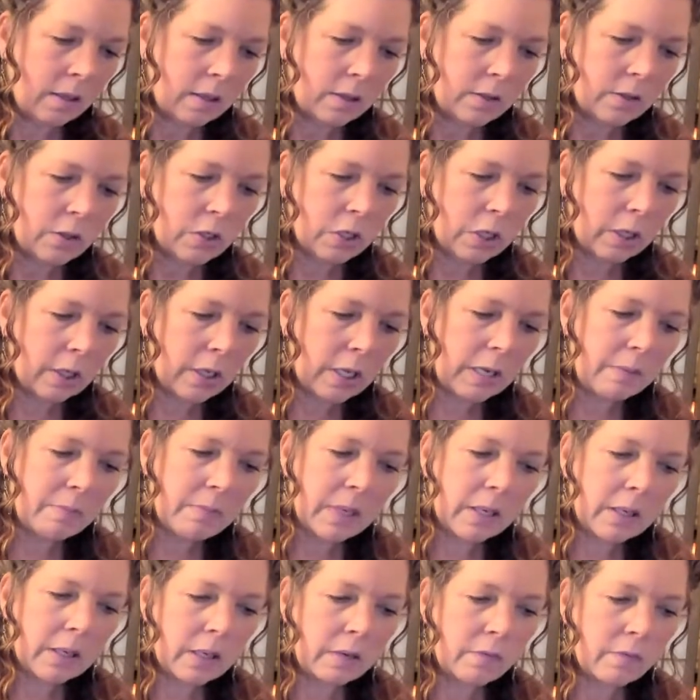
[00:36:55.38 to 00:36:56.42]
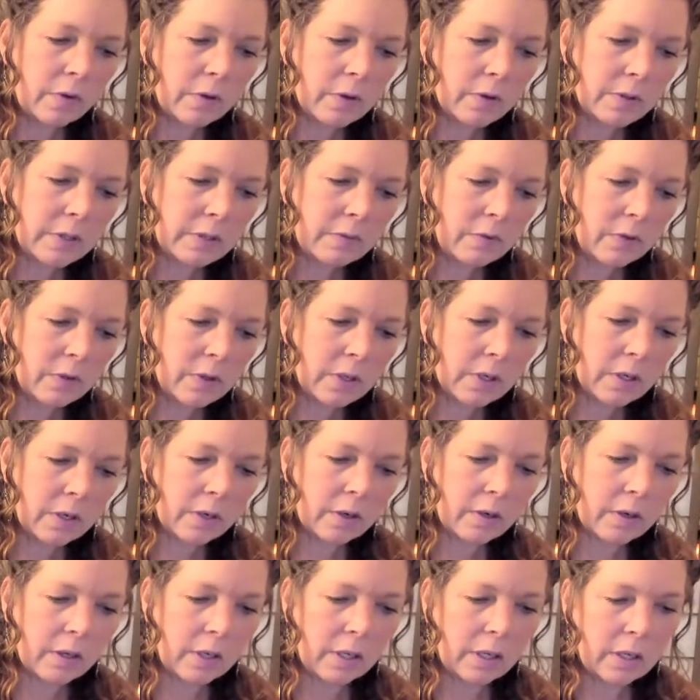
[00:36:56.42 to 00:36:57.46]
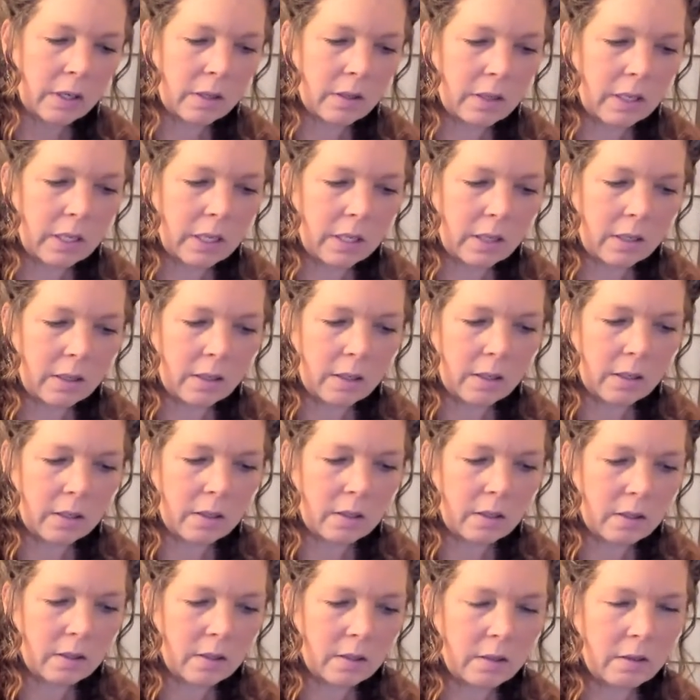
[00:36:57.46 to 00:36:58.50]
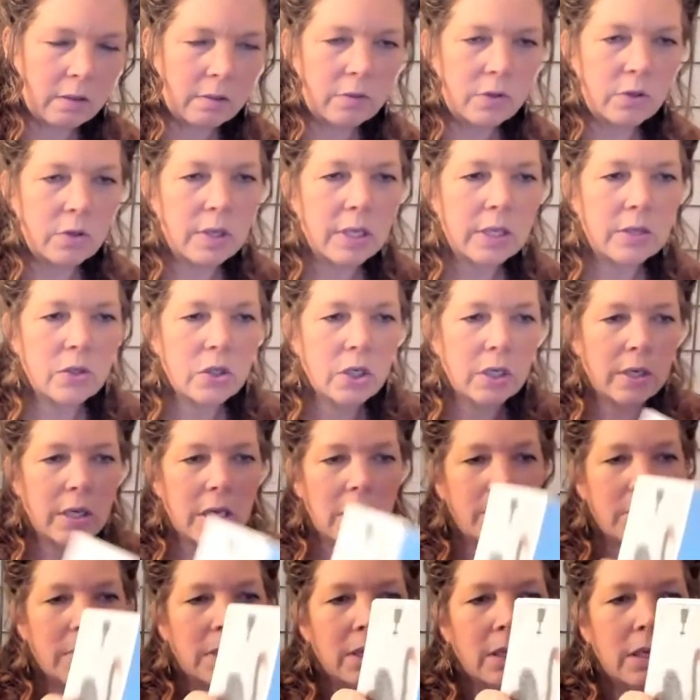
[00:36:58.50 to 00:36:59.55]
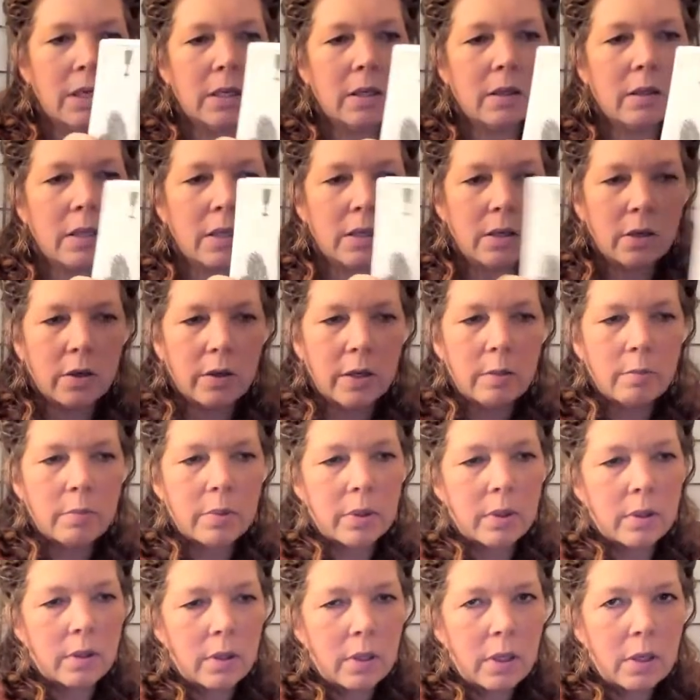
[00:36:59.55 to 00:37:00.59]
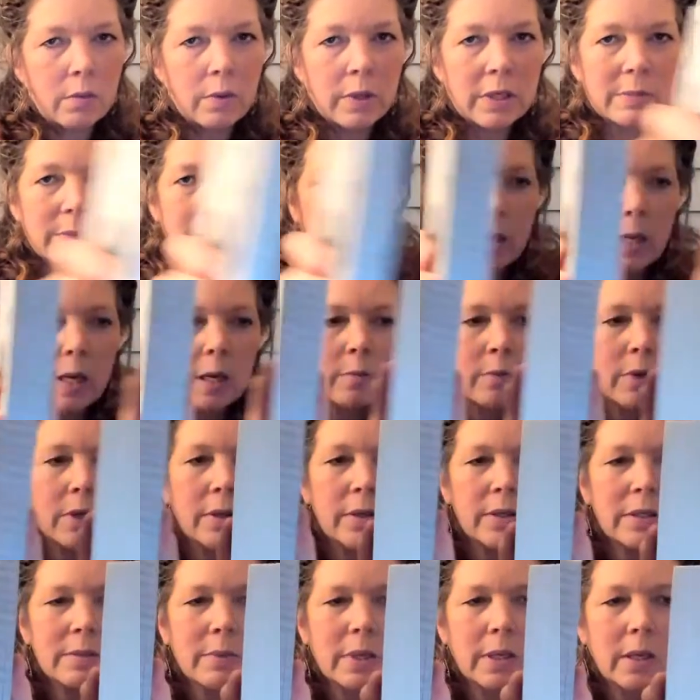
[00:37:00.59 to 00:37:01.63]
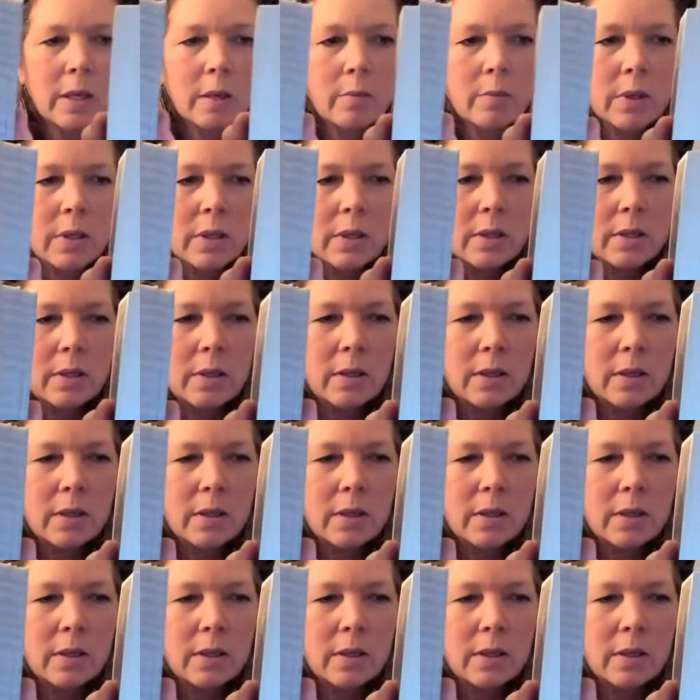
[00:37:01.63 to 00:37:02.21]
Chunky monkey. For those of you that are do you get chunky monkey in Europe? Where's my camera? There's my camera.